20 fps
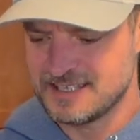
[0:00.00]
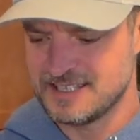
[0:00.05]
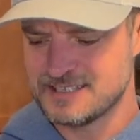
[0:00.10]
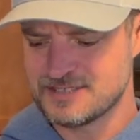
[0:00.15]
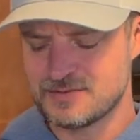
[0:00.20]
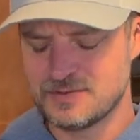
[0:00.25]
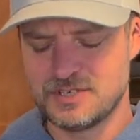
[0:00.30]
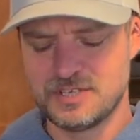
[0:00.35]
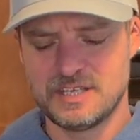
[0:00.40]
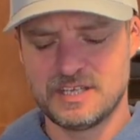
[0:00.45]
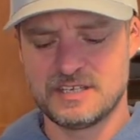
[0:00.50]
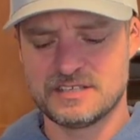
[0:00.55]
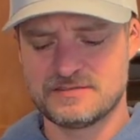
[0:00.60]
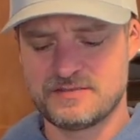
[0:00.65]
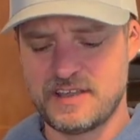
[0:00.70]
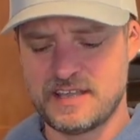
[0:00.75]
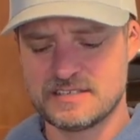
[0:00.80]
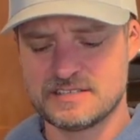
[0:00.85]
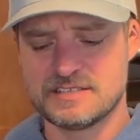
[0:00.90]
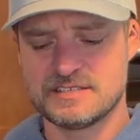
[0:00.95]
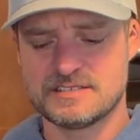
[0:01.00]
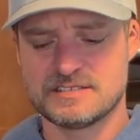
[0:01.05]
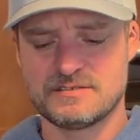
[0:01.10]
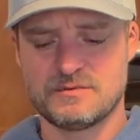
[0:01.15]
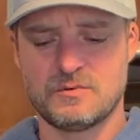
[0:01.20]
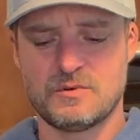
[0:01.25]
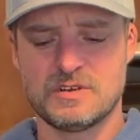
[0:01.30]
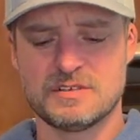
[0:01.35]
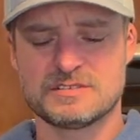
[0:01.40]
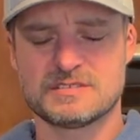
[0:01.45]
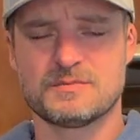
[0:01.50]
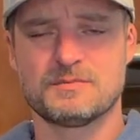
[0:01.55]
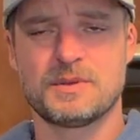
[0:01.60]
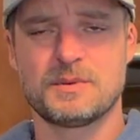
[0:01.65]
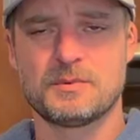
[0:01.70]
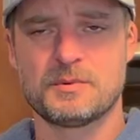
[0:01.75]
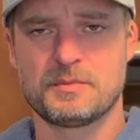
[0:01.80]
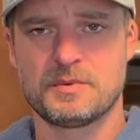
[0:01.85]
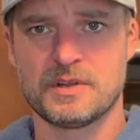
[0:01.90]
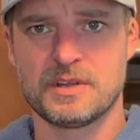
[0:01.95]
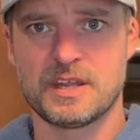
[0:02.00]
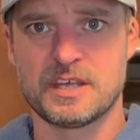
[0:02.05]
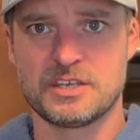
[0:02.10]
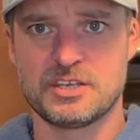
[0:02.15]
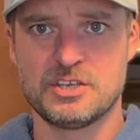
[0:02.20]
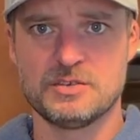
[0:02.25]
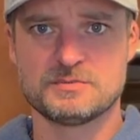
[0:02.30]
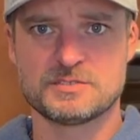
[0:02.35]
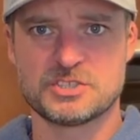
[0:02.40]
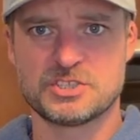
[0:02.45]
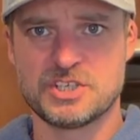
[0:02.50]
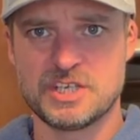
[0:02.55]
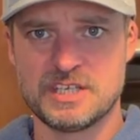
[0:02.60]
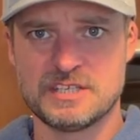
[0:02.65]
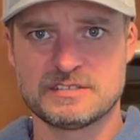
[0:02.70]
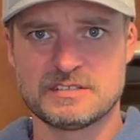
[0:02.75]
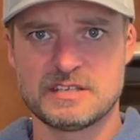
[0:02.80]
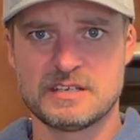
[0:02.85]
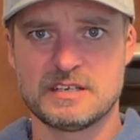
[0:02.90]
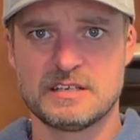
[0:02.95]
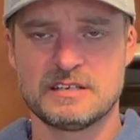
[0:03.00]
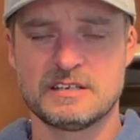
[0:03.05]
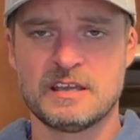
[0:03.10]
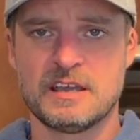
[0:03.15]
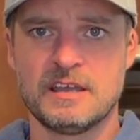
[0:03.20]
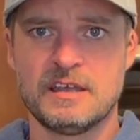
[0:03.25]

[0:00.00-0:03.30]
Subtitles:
This one you can get as fancy as you want. Some people put like cubes of cheese in it,